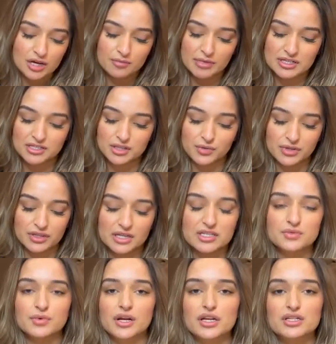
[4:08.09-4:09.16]
Basically with
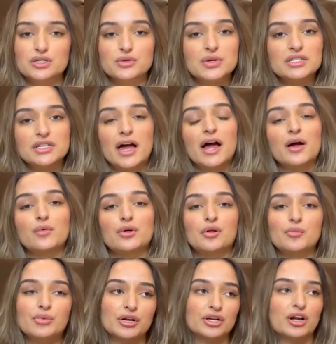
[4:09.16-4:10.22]
this, what I do is I will
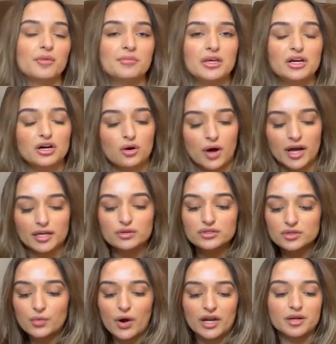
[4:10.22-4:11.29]
put it on Miko. I
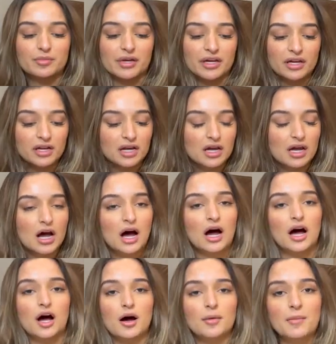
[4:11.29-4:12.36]
use quite a bit
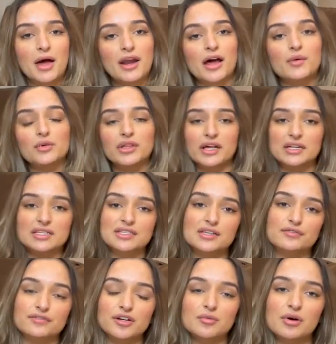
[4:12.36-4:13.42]
um, and I will let it sit
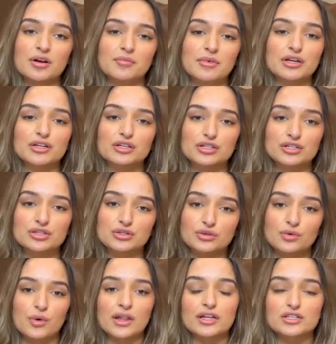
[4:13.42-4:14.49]
for about a minute or two
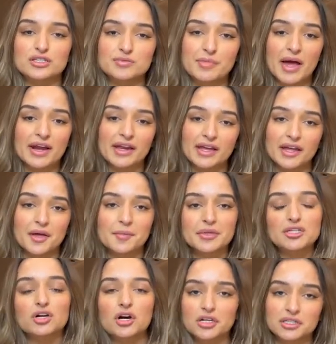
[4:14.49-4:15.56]
while I just pet him and
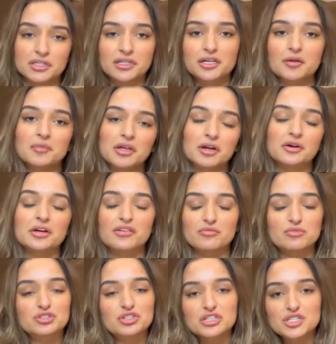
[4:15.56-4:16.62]
talk to him, you know, give him
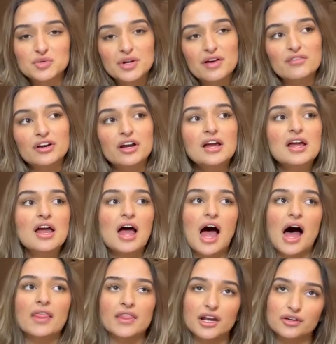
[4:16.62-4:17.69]
treats or whatever
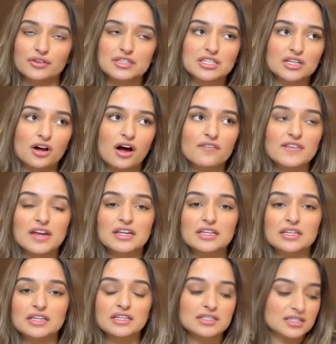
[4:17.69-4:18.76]
and then I rinse it off and
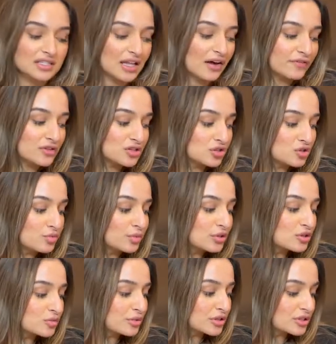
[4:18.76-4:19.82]
he's left super,
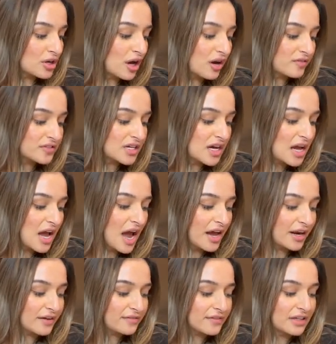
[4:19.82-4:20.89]
super soft. And
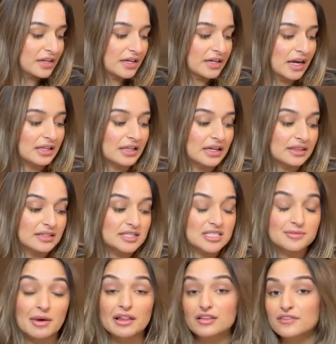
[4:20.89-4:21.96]
I feel like I like the
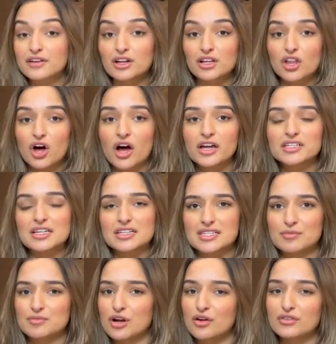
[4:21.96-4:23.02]
smell of it a lot because
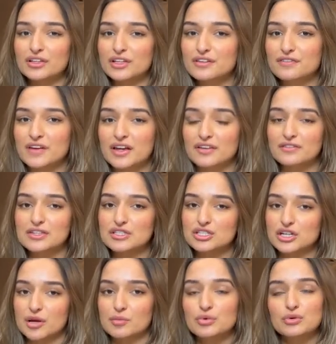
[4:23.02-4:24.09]
I'm not really a fan of his
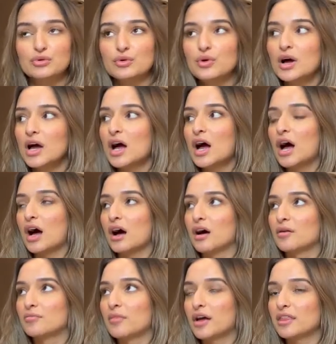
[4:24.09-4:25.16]
shampoo.
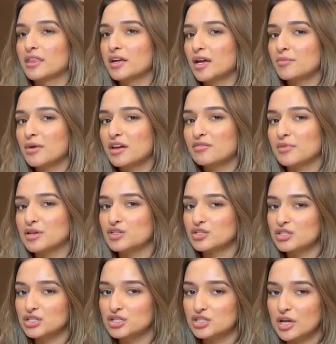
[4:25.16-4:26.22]
Um, I think I might have mentioned
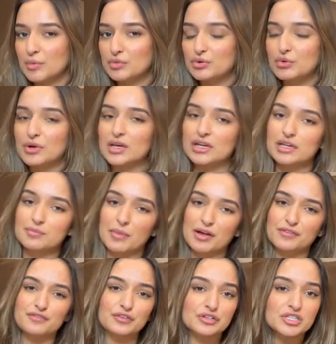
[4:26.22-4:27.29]
his shampoo in my
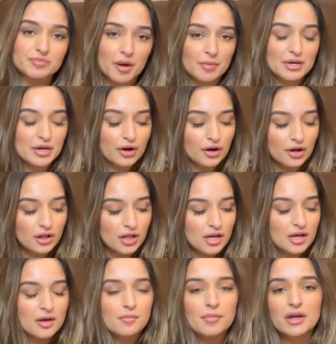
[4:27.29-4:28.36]
first puppy haul,
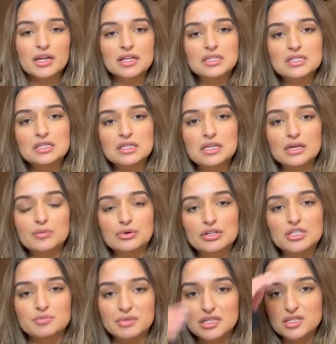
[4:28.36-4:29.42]
but it's the Burt's
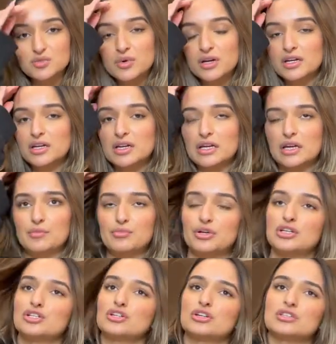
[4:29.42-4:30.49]
Bees one. I'm
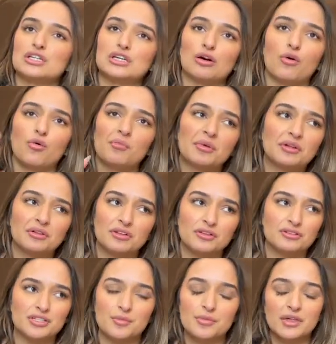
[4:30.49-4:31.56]
pretty sure it's like oatmeal
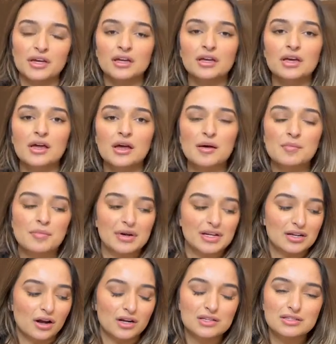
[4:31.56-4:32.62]
or something but
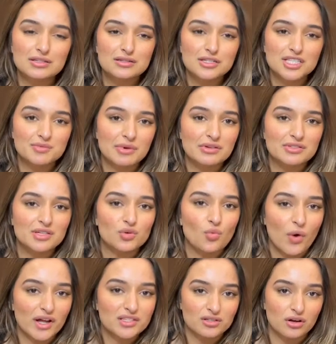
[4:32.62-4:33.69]
it honestly just smells like
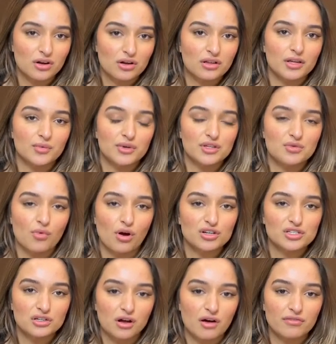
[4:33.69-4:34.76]
wet dog. Like when you
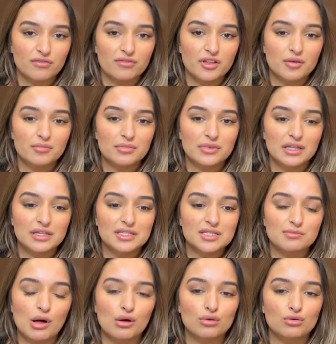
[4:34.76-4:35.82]
wash it off of them, they
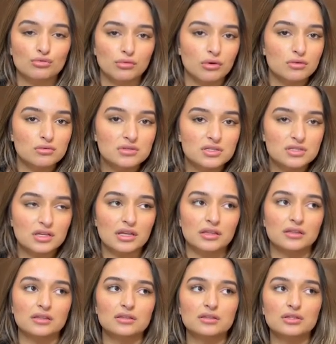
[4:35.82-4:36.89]
smell gross.
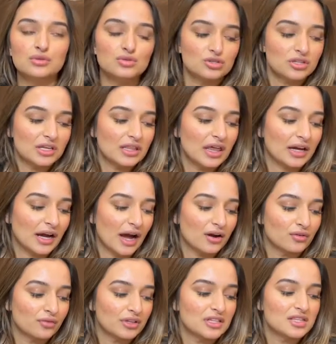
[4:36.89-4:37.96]
And usually like, I
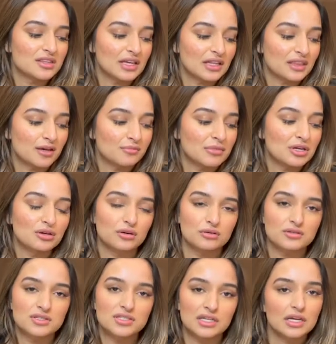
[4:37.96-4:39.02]
don't really think that Miko
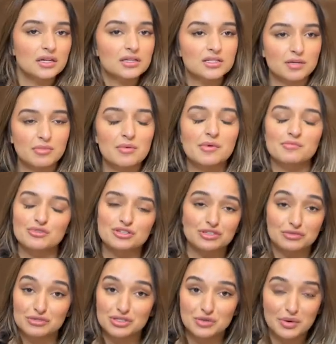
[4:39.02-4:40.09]
stinks. I mean, I'm just
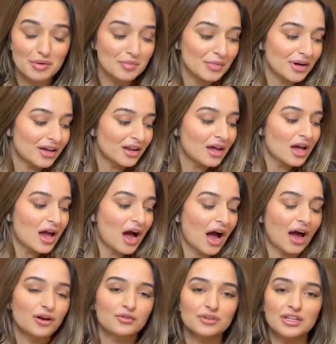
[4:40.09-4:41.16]
used to him, but
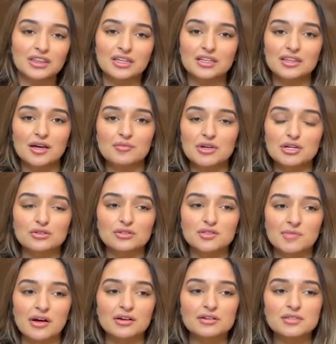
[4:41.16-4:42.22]
I don't really think that Miko
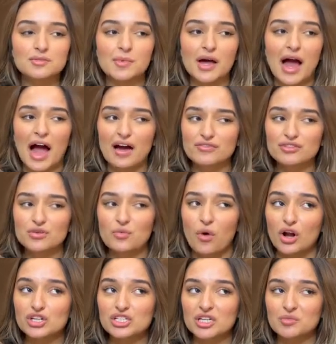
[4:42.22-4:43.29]
smells. But after
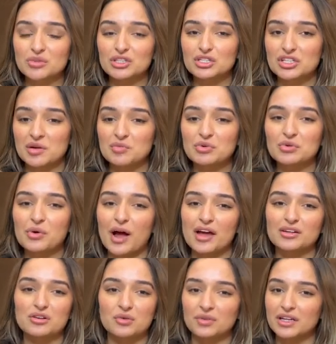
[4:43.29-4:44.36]
washing him with the shampoo, I
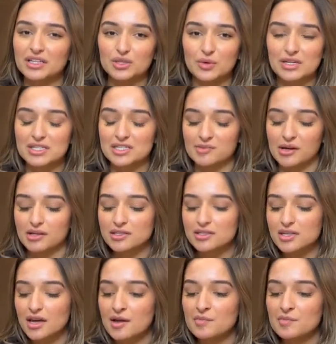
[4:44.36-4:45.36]
don't like the way he smells.